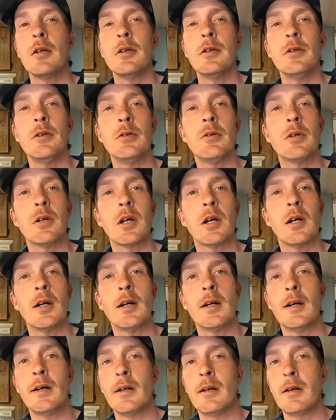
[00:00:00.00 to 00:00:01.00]
You
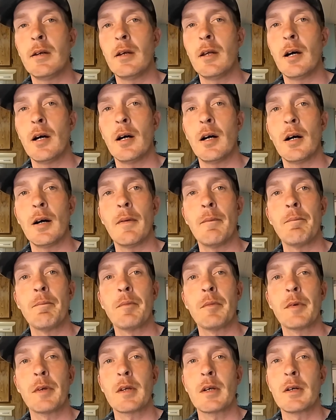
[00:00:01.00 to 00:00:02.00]
can,
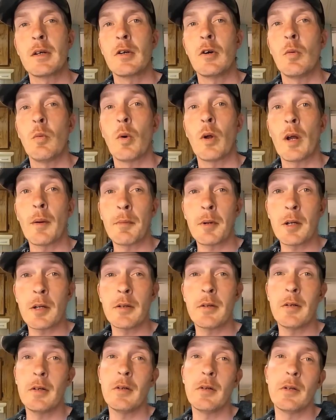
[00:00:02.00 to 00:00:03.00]
what I'm going to
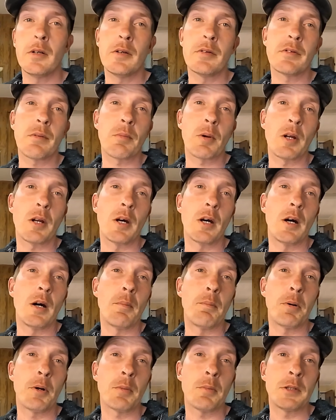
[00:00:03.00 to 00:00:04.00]
do is I'm going to
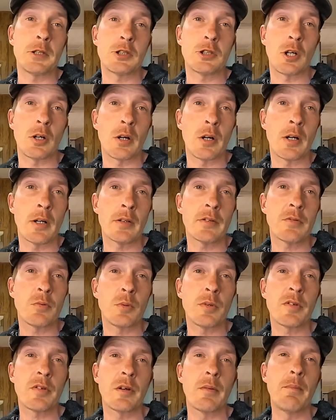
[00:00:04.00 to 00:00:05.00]
put them in jars
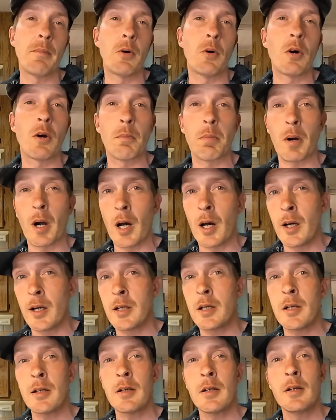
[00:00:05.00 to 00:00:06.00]
with some more
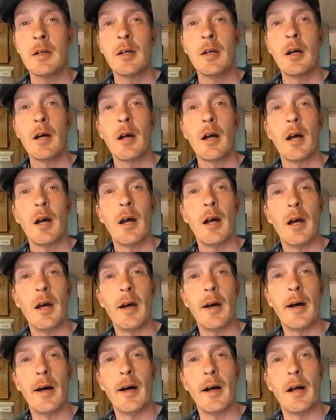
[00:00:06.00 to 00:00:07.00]
brine
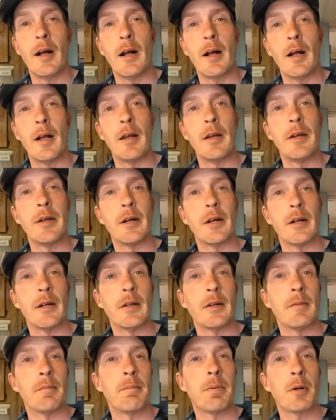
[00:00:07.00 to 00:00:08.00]
and
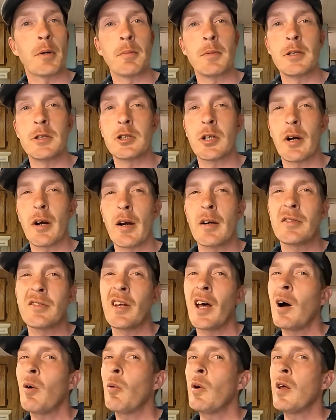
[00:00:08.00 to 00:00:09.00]
put them in jars.
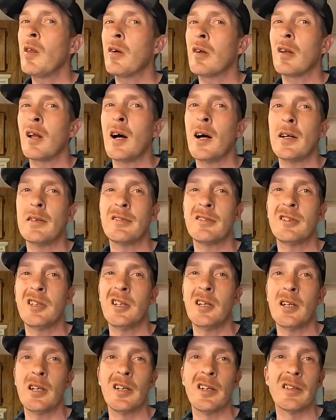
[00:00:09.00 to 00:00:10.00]
That way they'll last
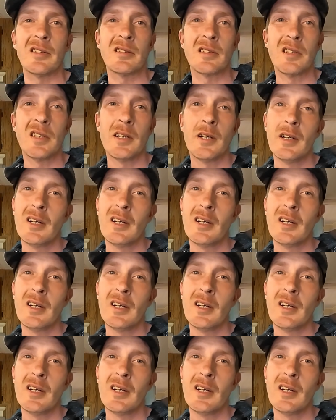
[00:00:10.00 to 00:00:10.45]
years.